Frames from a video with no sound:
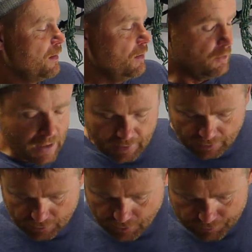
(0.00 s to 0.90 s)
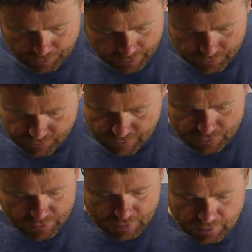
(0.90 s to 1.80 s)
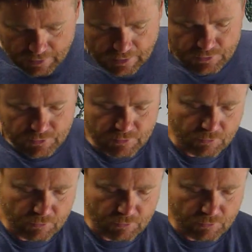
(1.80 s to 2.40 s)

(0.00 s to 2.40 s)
You got a couple other things on it, guys.